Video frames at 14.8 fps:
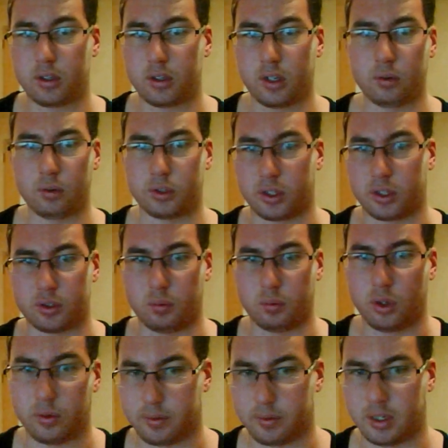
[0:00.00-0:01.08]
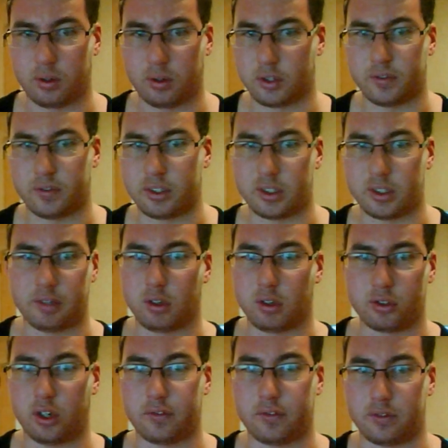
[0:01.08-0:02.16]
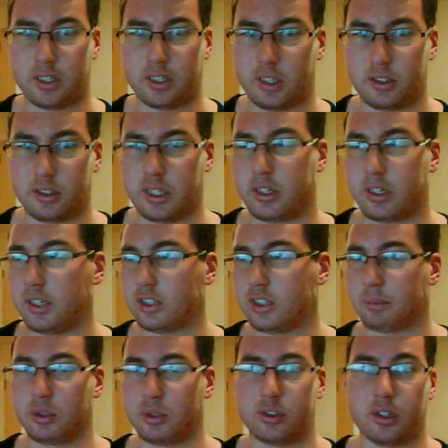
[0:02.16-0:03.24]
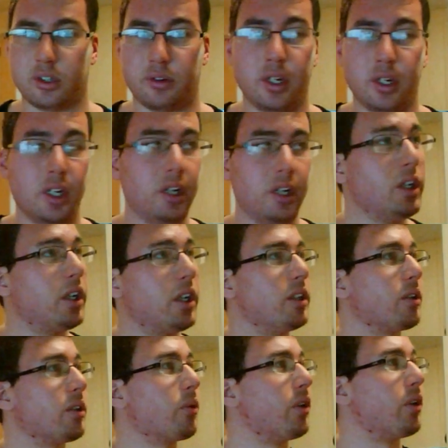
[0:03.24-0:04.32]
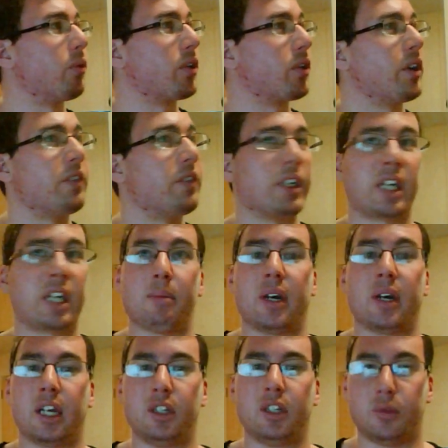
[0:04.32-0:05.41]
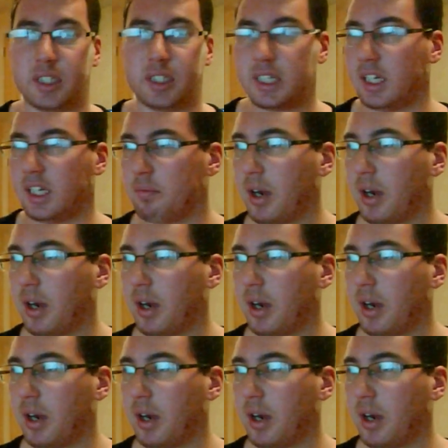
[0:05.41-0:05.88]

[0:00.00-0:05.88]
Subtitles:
Cole chucks water in Lawler's face and he runs off, and that's the end of that segment. So the one great thing that came out of that is we didn't have